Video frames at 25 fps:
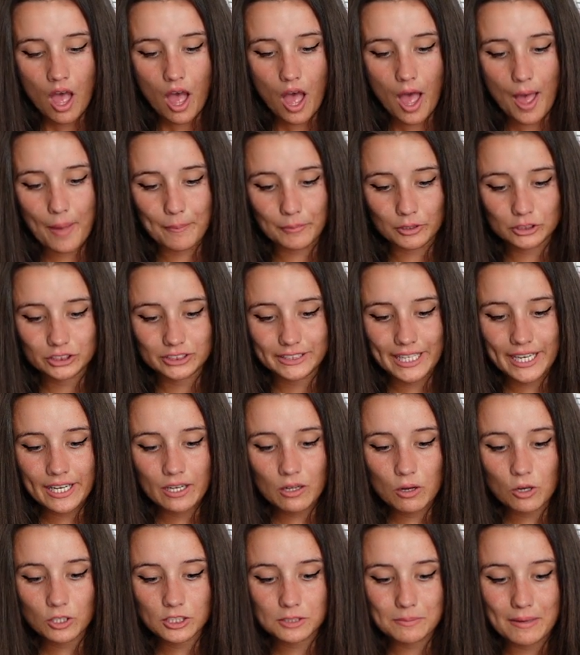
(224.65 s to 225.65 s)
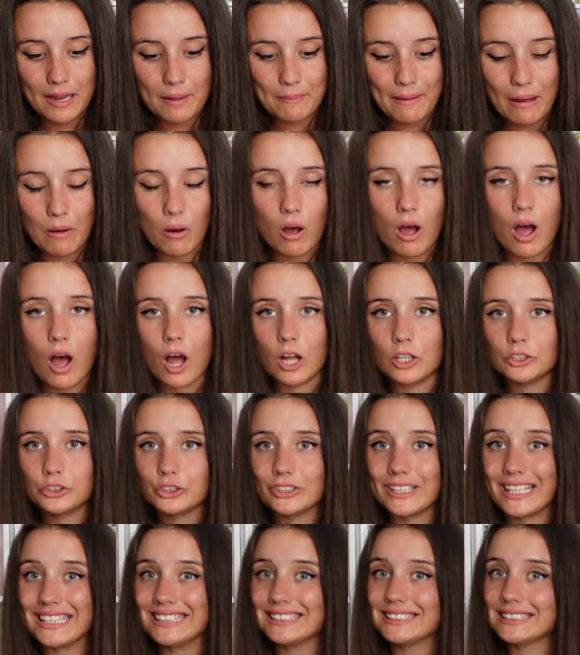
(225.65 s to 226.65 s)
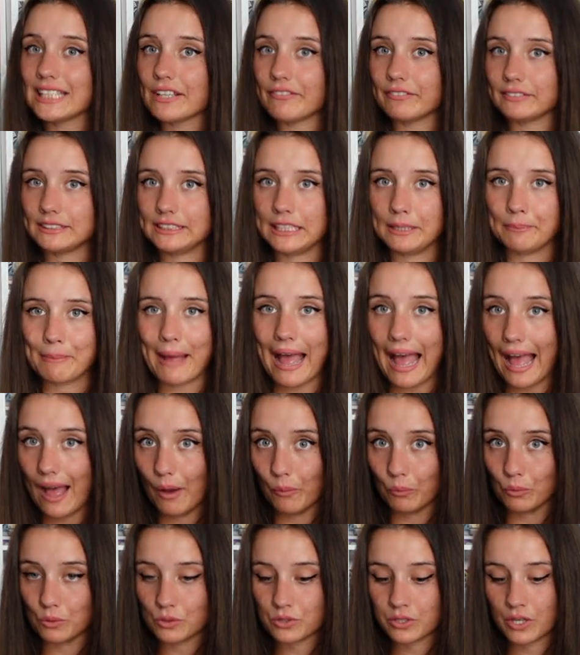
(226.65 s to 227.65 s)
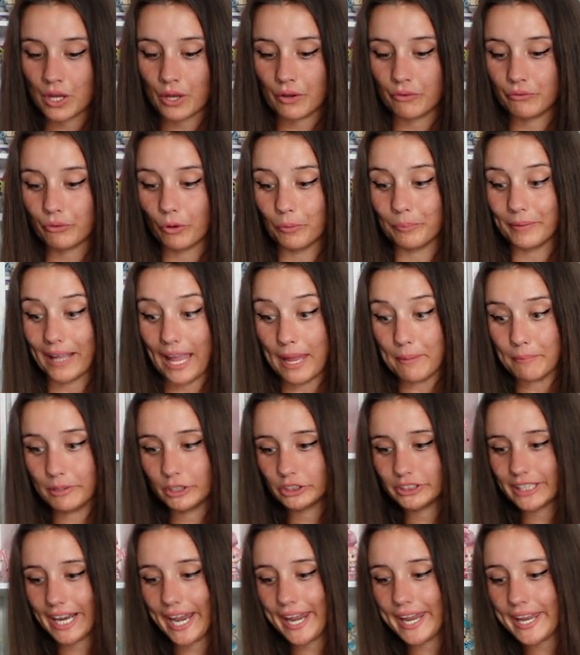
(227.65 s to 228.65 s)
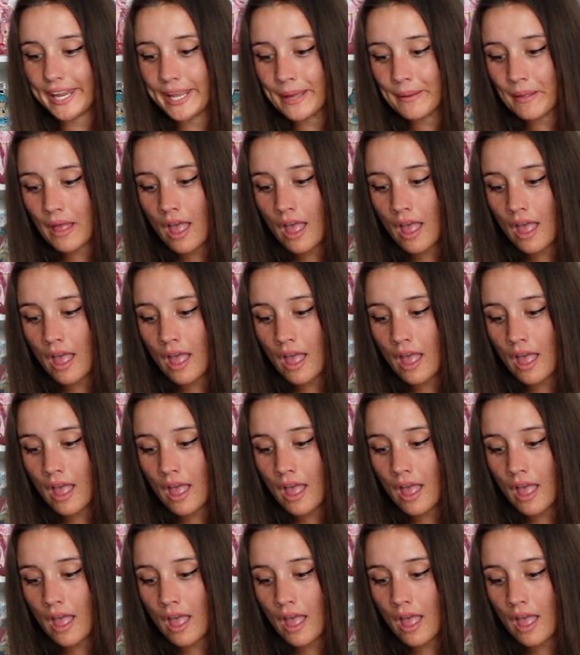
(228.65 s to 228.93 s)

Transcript: Um, she cost me about £170 from Gamer Sheek.